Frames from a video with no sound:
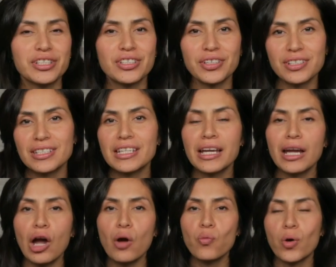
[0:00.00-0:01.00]
So
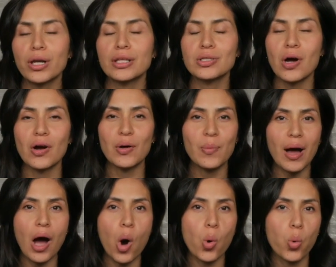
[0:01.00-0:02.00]
today I want to talk
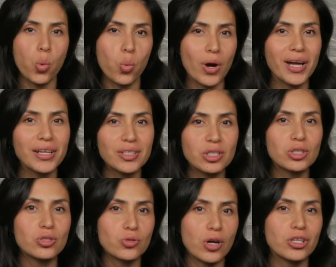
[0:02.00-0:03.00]
about what
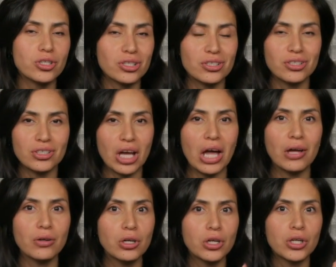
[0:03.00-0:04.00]
structured
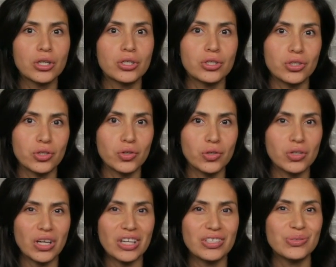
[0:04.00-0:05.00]
gel
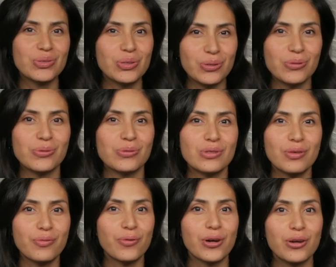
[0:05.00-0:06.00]
should you use
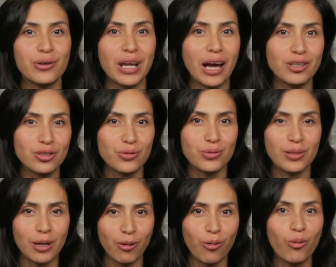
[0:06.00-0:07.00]
for your natural
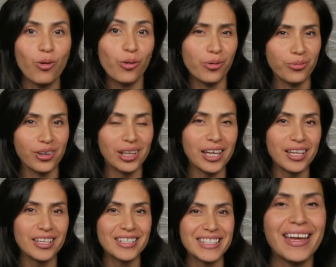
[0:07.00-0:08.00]
nail
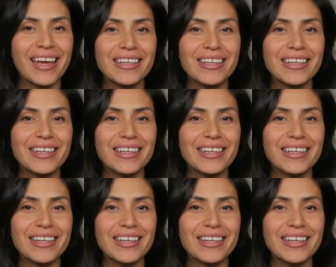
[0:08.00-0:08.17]
overlays.